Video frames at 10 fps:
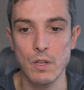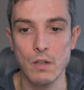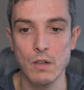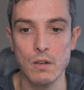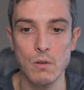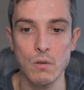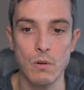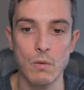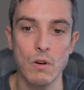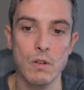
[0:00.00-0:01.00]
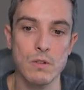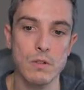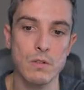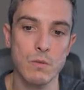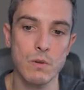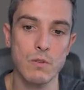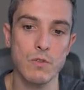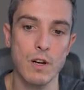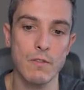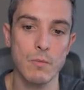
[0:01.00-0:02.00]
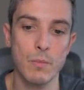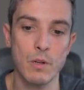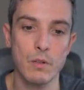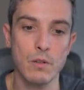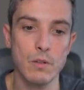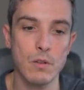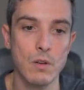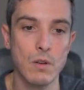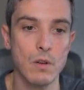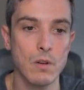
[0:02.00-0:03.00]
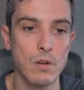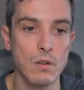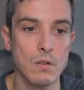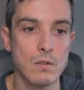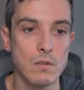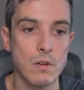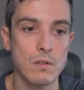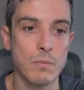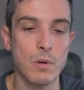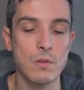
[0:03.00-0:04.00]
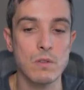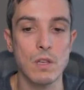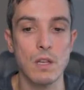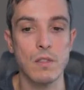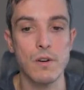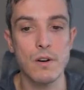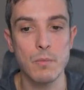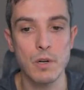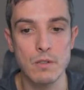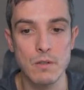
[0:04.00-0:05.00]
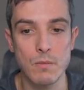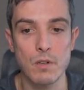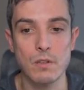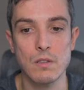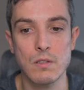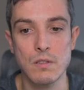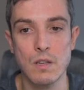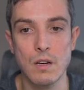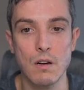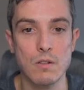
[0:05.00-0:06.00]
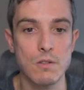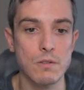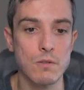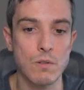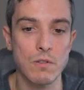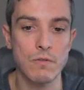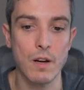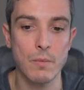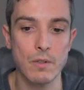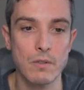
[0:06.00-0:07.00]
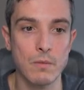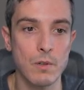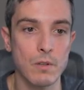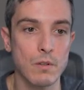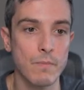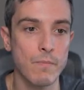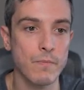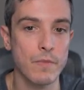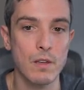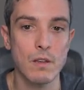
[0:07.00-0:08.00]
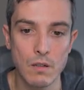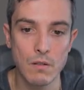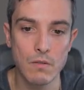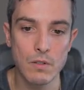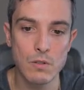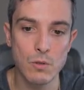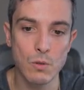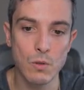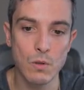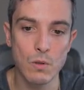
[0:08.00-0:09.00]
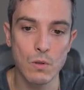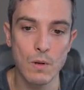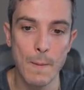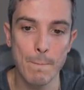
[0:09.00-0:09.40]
year or $125 a month. So as opposed to like $30 a month, this is like $125 a month. Individual,